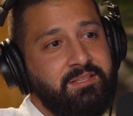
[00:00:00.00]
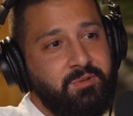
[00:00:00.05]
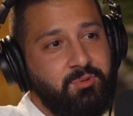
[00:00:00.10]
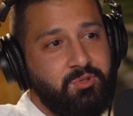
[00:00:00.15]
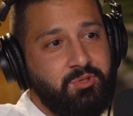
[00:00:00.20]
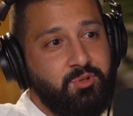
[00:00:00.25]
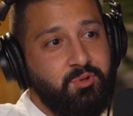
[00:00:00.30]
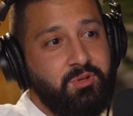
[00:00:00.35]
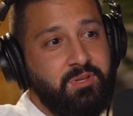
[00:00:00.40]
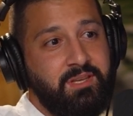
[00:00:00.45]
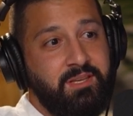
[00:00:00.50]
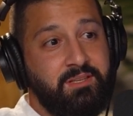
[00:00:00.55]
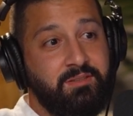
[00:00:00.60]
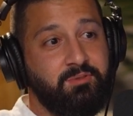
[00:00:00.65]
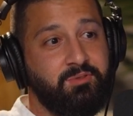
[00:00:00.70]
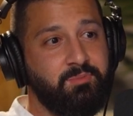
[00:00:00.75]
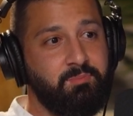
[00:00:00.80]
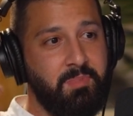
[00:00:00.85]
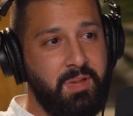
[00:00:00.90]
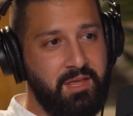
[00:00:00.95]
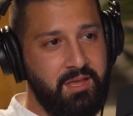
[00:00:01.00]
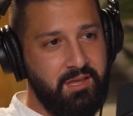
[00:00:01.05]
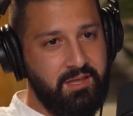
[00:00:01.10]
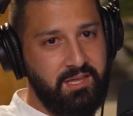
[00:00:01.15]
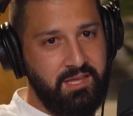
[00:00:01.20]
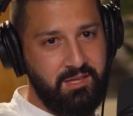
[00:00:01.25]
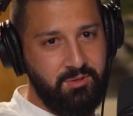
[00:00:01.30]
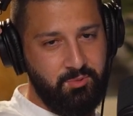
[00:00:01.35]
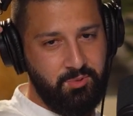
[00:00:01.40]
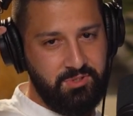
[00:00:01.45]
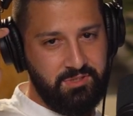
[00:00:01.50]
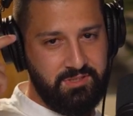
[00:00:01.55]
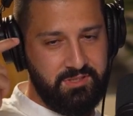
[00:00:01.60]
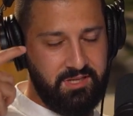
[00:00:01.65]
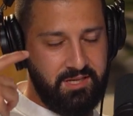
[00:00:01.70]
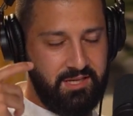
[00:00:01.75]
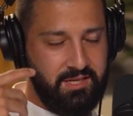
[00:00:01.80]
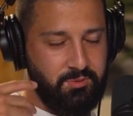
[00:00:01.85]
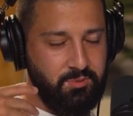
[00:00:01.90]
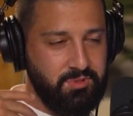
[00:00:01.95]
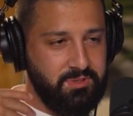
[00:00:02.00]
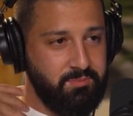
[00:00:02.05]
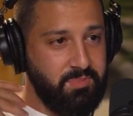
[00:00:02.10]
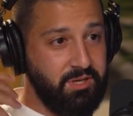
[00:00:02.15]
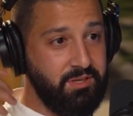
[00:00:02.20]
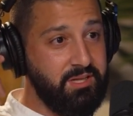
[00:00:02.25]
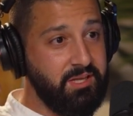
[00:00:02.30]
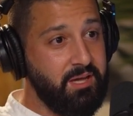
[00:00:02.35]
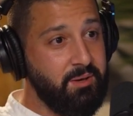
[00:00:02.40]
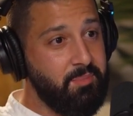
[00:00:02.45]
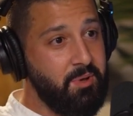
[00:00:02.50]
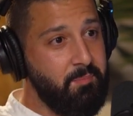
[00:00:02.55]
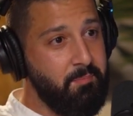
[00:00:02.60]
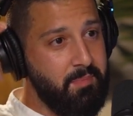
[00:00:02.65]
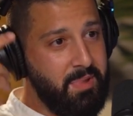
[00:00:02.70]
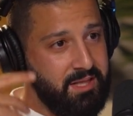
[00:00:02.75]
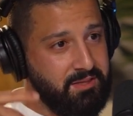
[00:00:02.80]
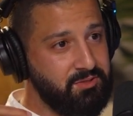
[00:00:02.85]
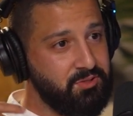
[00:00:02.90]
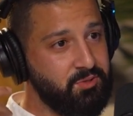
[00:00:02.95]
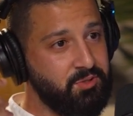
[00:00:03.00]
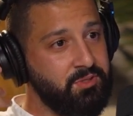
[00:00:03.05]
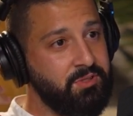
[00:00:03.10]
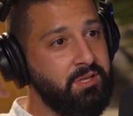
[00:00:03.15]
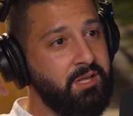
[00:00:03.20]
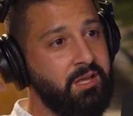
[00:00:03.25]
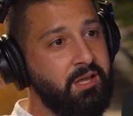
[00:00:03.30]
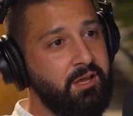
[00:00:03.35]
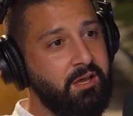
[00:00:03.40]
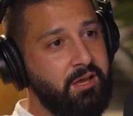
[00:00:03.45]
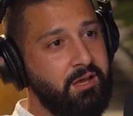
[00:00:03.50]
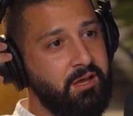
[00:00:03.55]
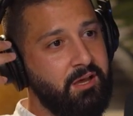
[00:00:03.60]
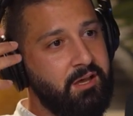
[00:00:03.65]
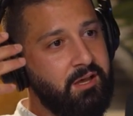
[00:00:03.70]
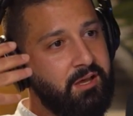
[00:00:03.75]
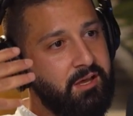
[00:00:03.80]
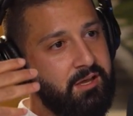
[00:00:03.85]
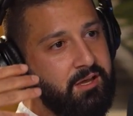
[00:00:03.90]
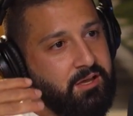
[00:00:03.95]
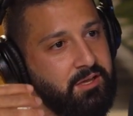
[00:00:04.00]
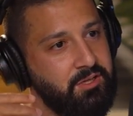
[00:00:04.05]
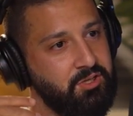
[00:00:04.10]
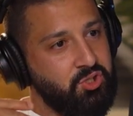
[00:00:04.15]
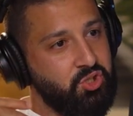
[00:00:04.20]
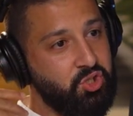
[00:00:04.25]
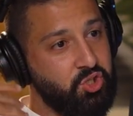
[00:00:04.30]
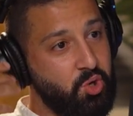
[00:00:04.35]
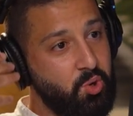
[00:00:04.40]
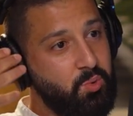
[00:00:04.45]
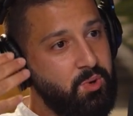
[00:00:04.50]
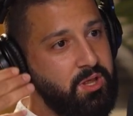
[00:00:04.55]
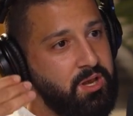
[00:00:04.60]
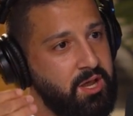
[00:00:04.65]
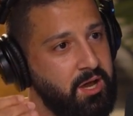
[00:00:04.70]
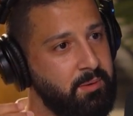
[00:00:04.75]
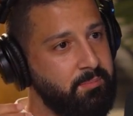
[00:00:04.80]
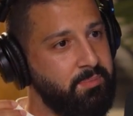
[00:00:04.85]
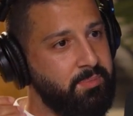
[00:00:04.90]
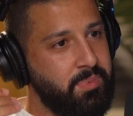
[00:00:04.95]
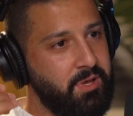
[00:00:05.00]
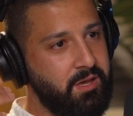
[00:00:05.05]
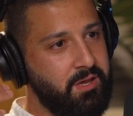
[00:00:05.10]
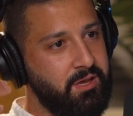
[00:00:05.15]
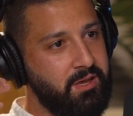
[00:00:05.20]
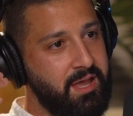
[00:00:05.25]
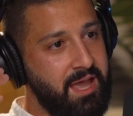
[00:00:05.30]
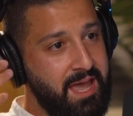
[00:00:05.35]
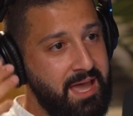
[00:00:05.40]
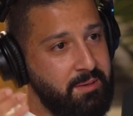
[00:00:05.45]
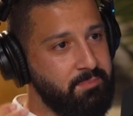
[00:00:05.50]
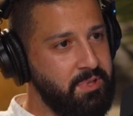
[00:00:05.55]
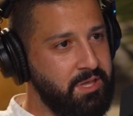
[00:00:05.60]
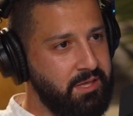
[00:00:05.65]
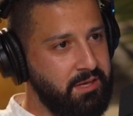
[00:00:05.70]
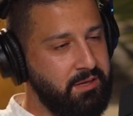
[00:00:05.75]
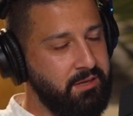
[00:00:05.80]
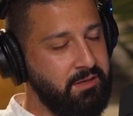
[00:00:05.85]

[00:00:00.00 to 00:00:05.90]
he was doing. He was building up a mental showing up habit.